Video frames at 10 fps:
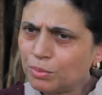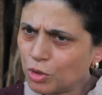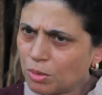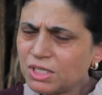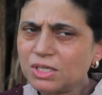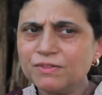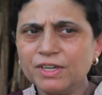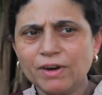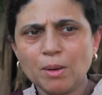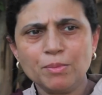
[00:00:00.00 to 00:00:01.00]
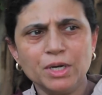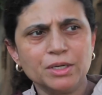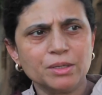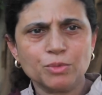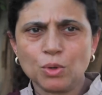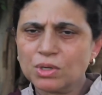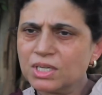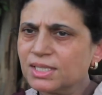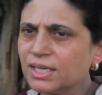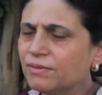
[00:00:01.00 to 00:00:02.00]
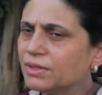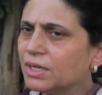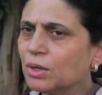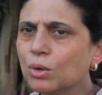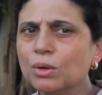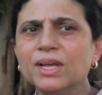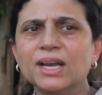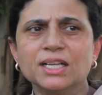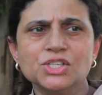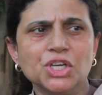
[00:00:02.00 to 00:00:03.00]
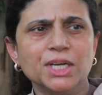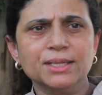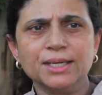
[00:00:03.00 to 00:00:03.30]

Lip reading: the promise of development and progress and everything good and achhe